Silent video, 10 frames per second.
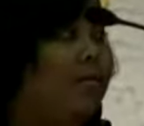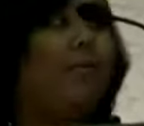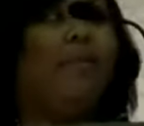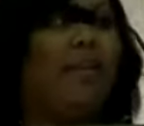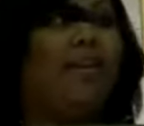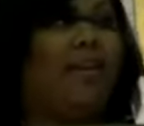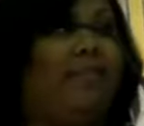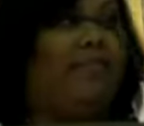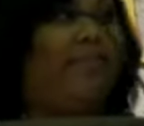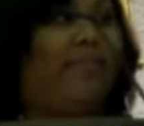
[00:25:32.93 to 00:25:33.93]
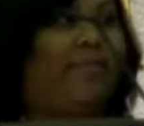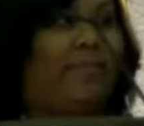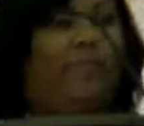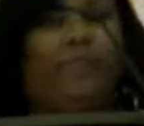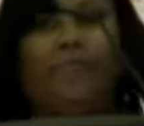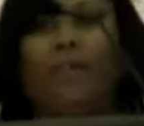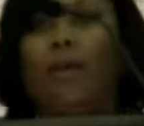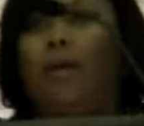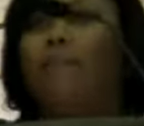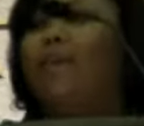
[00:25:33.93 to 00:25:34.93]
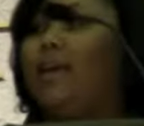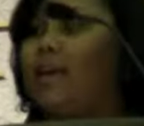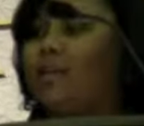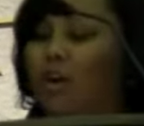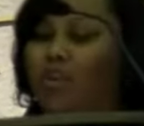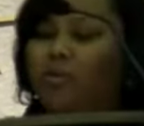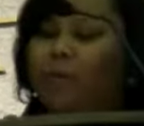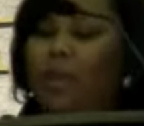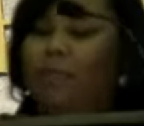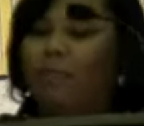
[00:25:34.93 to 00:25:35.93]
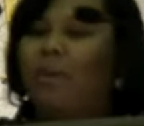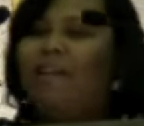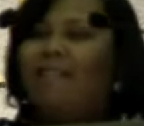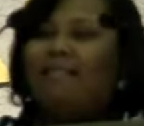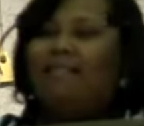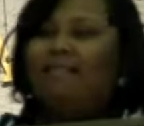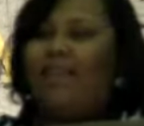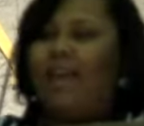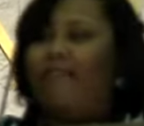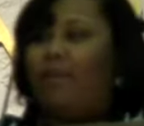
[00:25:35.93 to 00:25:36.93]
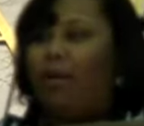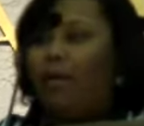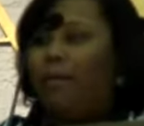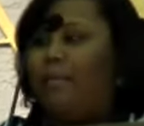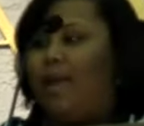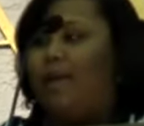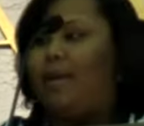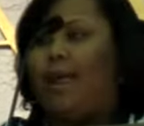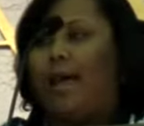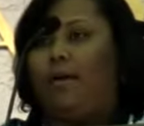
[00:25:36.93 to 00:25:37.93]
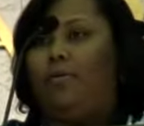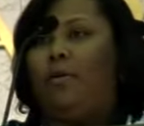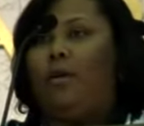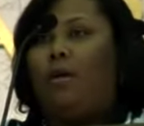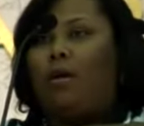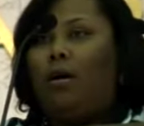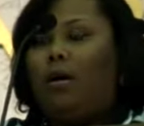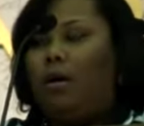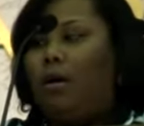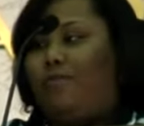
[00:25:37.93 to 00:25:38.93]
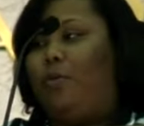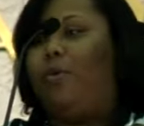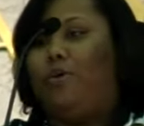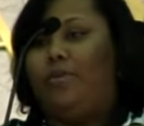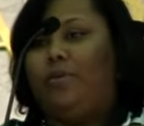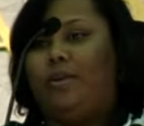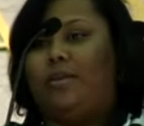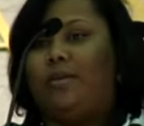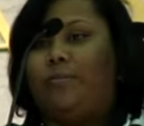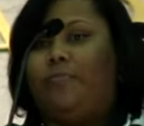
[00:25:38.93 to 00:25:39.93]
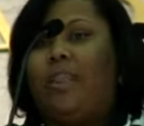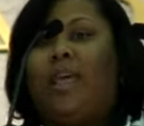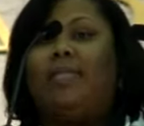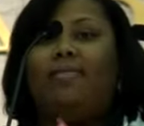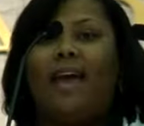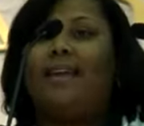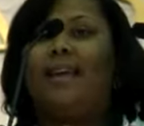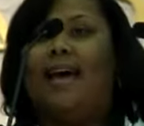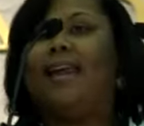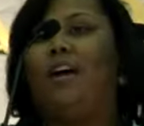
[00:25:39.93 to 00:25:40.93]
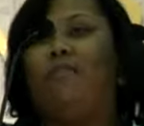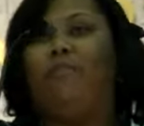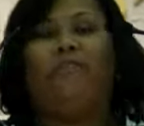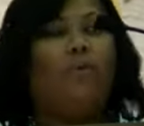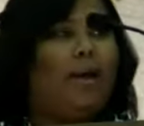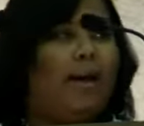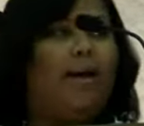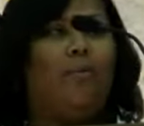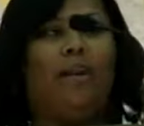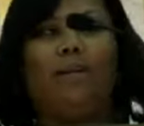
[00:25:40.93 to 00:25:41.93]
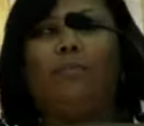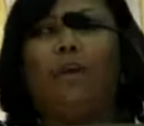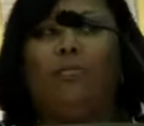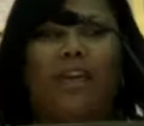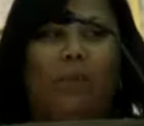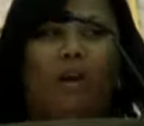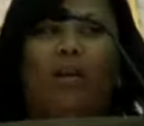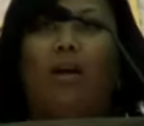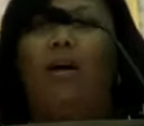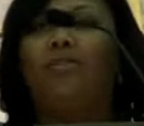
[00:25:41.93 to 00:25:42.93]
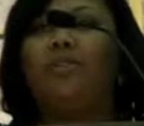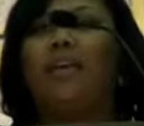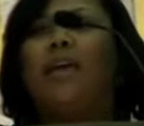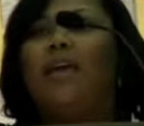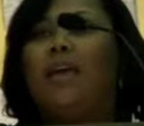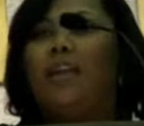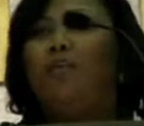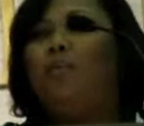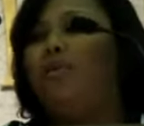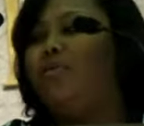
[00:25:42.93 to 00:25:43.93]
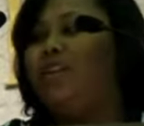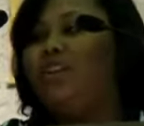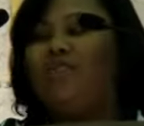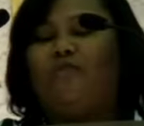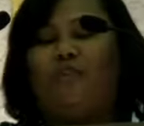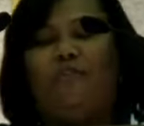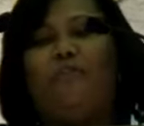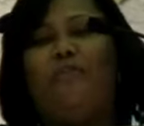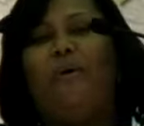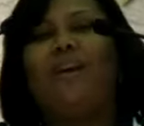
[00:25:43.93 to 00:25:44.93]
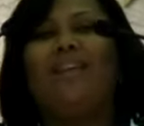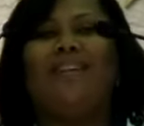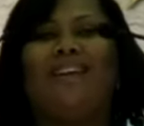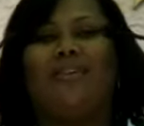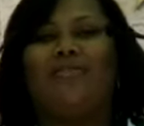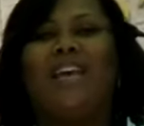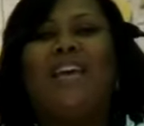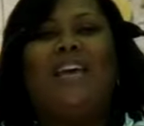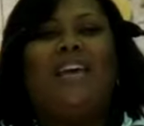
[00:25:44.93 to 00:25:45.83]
the big gift. Because those people never made it out of the wilderness. They died off before God would let them go. They were lost in the wilderness for 40 years